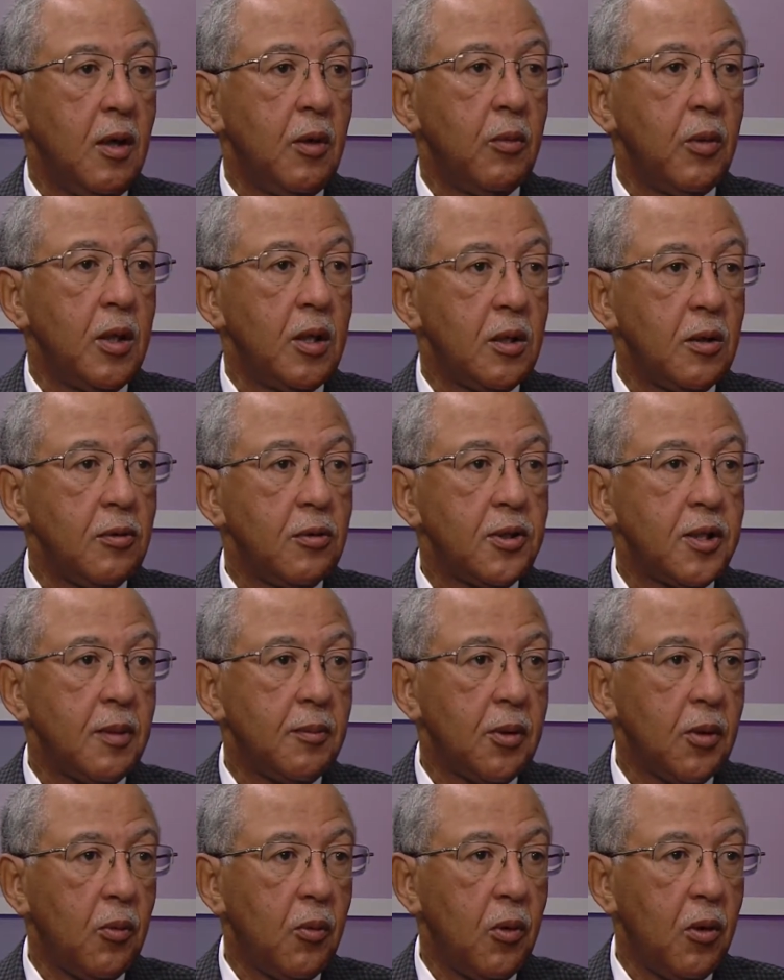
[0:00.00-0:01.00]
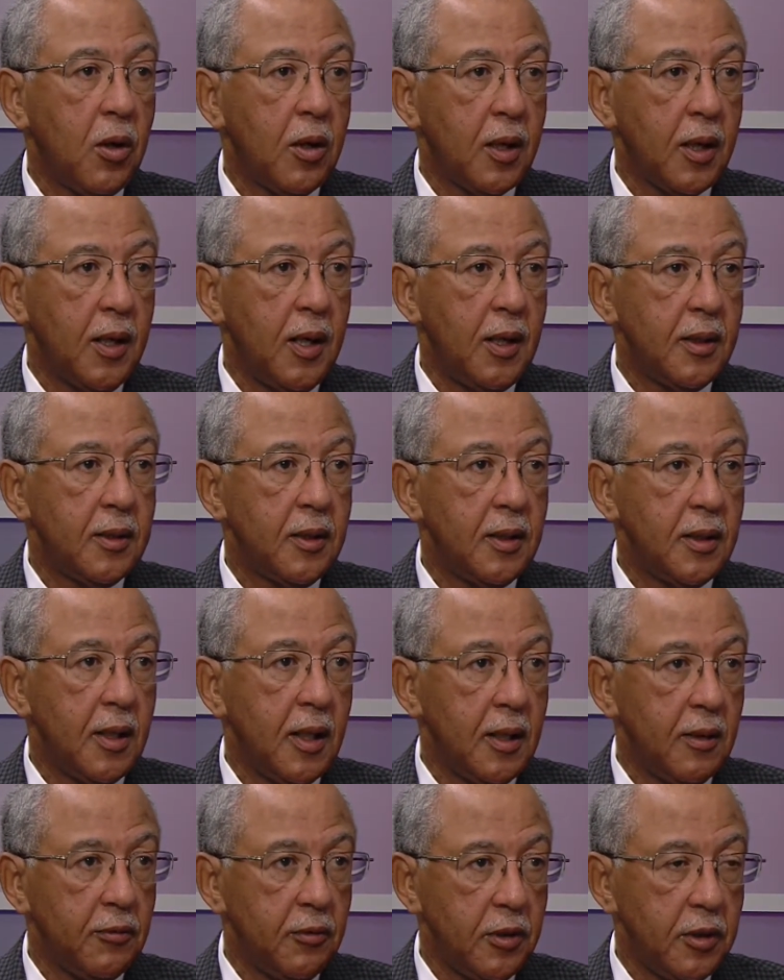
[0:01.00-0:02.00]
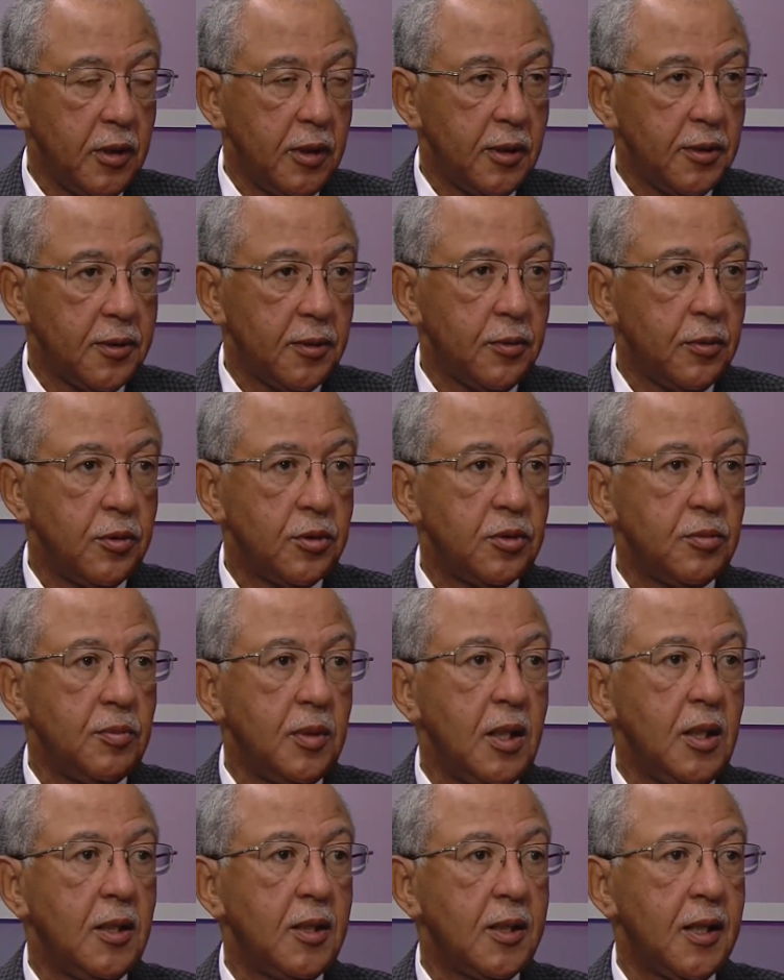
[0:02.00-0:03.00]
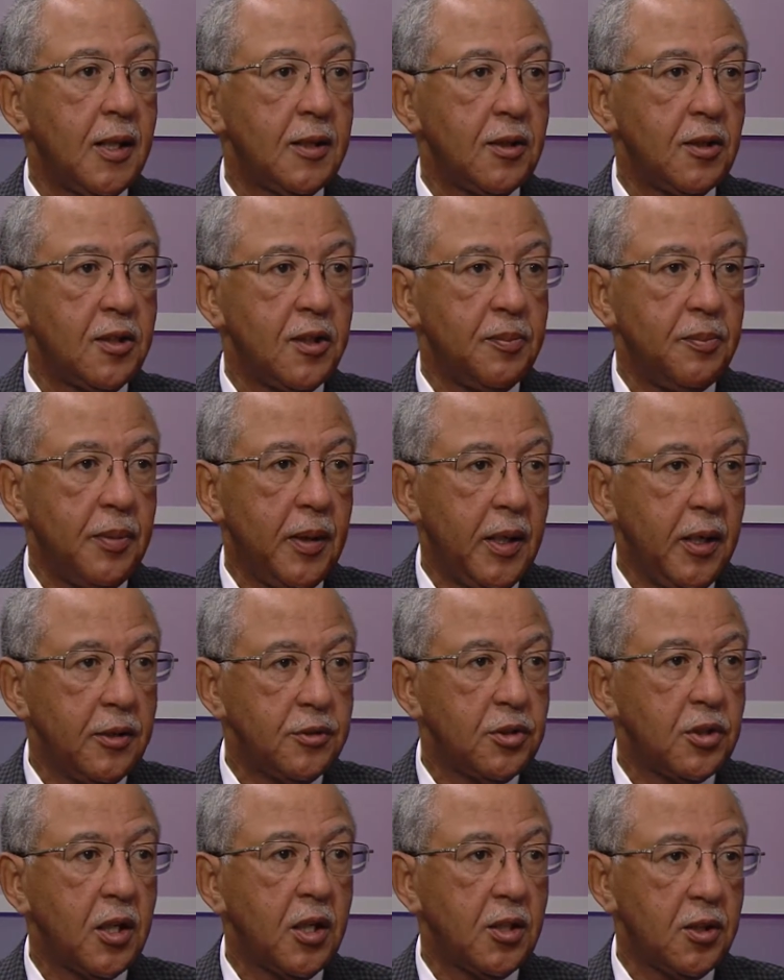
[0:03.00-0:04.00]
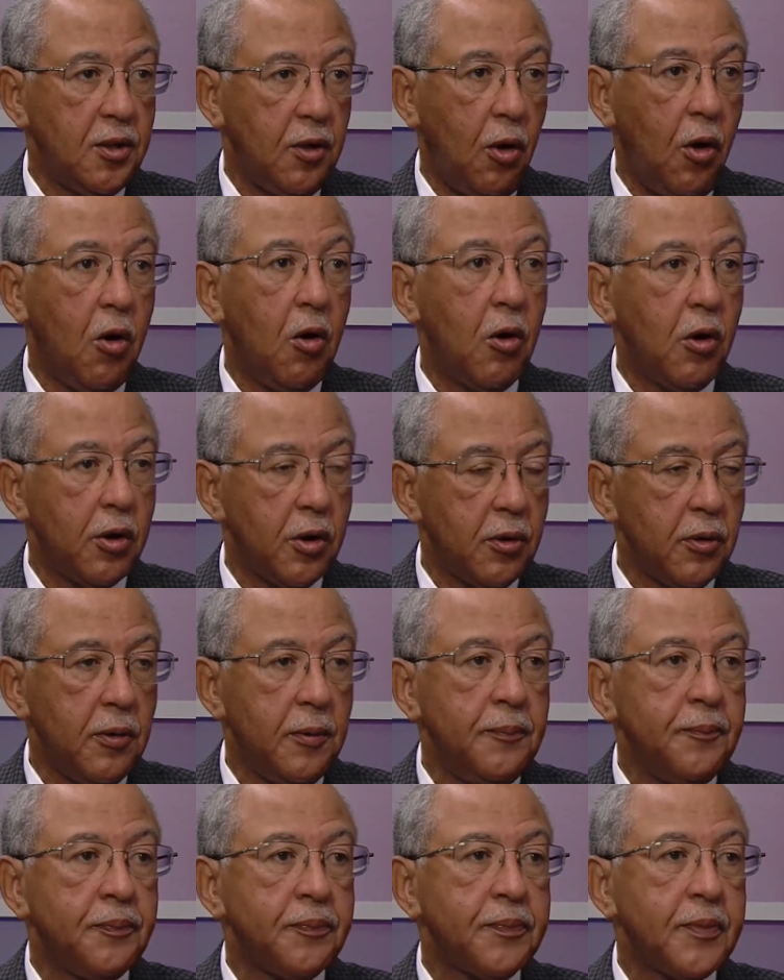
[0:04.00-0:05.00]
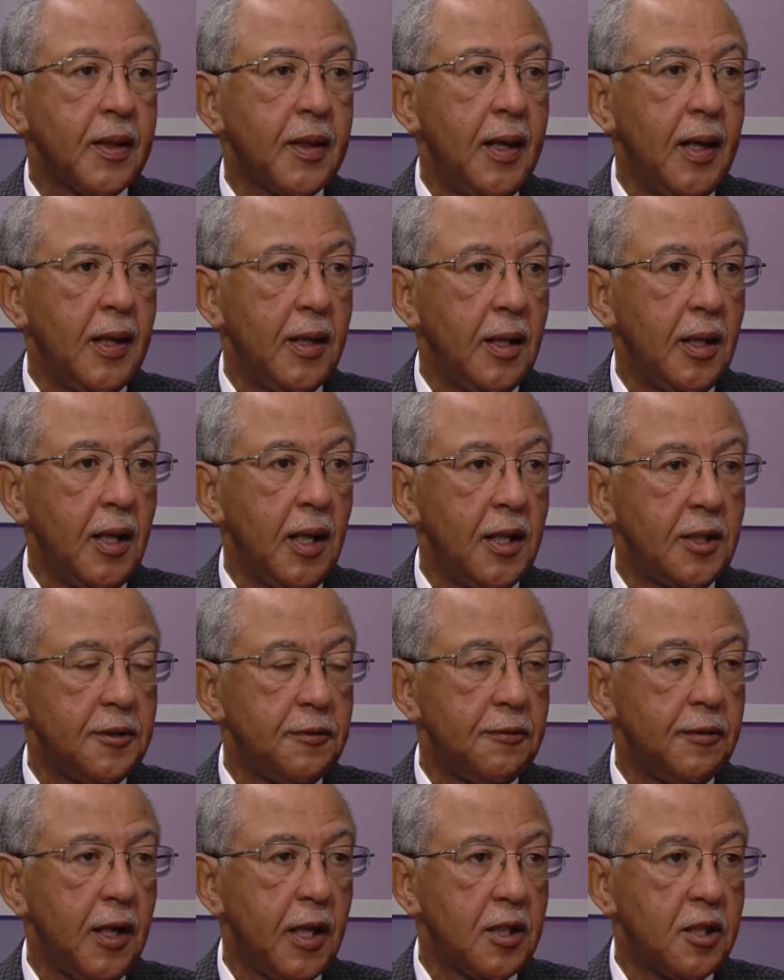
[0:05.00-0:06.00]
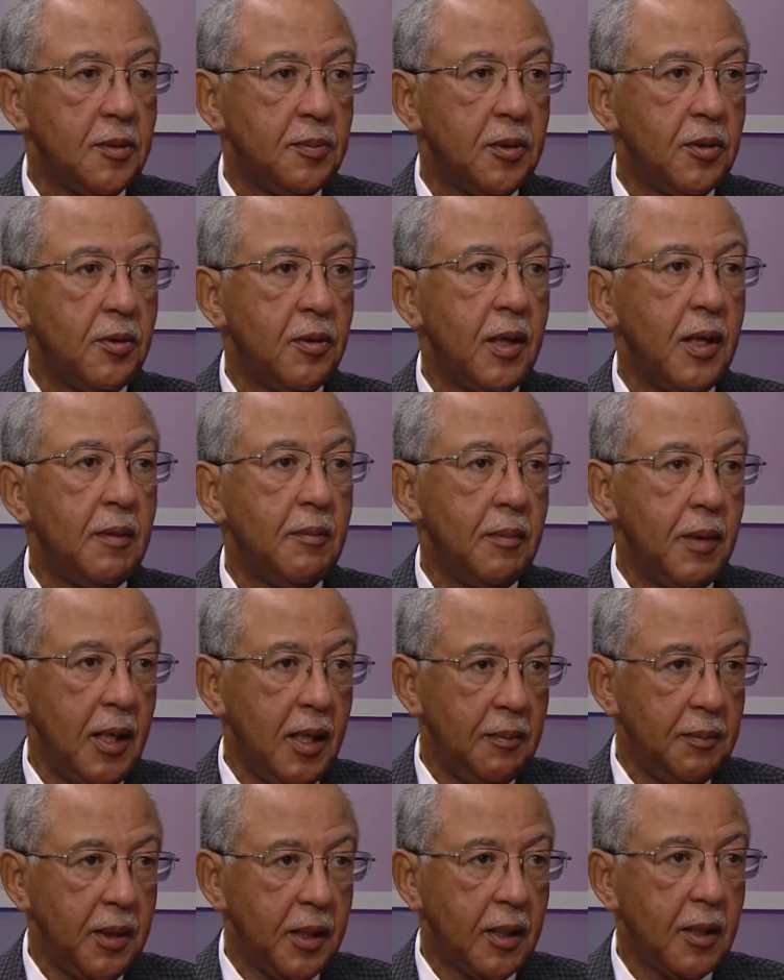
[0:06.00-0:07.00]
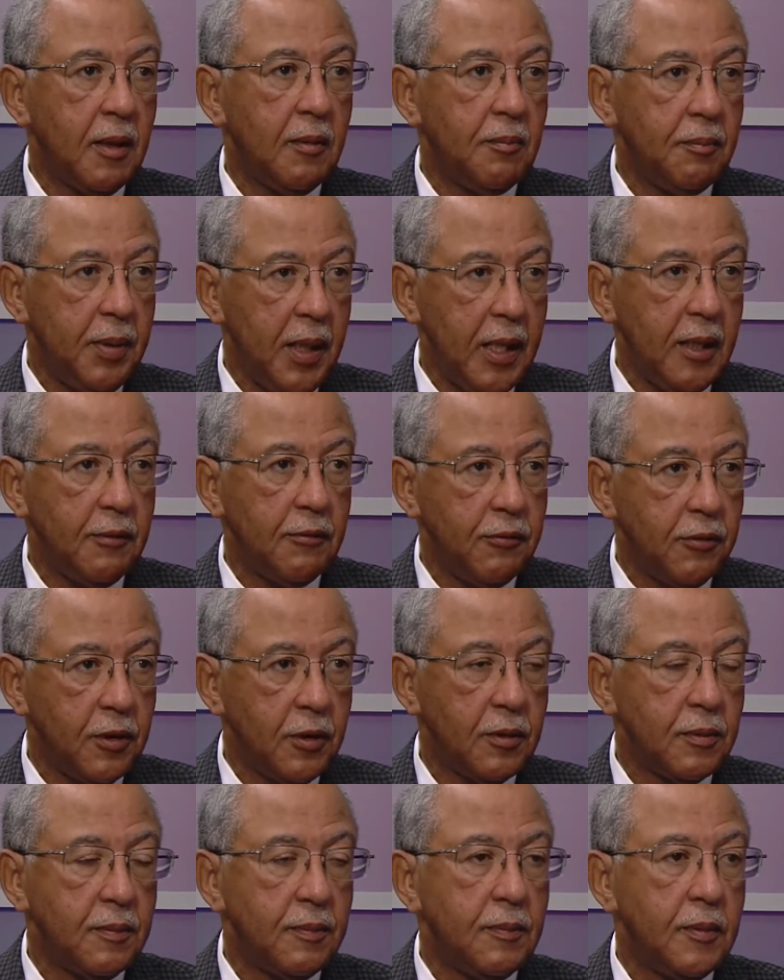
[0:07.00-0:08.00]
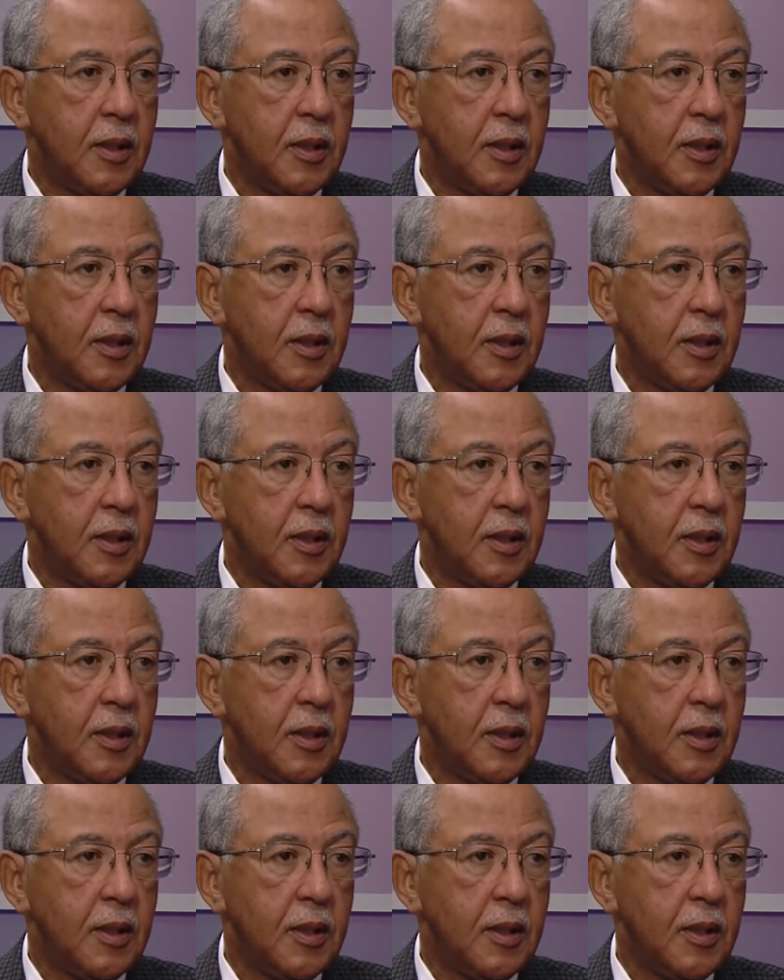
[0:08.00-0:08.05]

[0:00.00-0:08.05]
we lose some of the water content out of the disc, which means that the sponge gets harder and less flexible and may become painful.